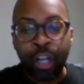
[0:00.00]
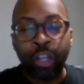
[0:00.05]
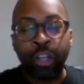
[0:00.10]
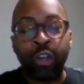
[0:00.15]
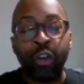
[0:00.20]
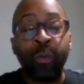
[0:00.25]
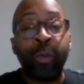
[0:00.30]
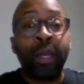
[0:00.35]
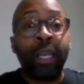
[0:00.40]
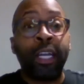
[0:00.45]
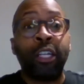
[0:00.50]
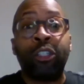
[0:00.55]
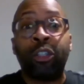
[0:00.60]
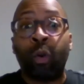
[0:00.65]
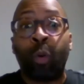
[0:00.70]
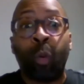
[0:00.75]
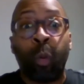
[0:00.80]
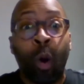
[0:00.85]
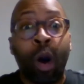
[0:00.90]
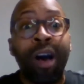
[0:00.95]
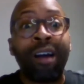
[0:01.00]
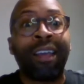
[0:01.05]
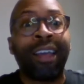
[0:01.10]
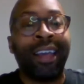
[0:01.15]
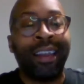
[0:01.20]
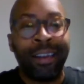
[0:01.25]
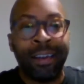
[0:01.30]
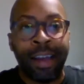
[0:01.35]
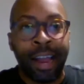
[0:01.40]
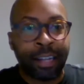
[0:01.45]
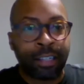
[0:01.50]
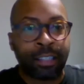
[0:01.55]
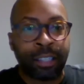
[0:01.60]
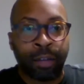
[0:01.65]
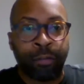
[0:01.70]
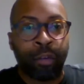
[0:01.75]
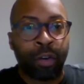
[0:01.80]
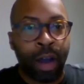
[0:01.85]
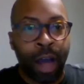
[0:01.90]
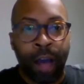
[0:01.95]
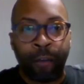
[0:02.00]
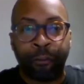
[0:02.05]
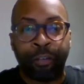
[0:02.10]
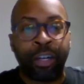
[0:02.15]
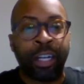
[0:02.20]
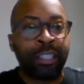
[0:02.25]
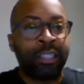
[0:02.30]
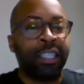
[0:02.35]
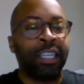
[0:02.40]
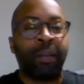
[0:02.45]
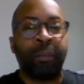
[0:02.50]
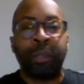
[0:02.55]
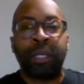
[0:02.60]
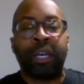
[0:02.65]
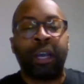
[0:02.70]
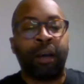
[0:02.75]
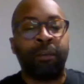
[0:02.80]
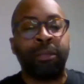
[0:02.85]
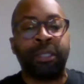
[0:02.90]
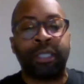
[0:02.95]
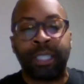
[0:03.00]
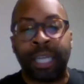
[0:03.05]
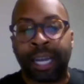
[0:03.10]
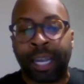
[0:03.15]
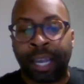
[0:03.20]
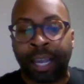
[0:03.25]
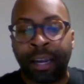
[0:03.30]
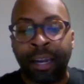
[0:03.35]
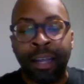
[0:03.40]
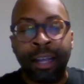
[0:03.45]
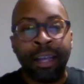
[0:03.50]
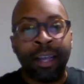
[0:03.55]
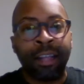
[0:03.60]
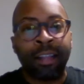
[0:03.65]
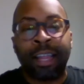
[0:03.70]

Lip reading: you begin to walk in next level confidence, and it becomes second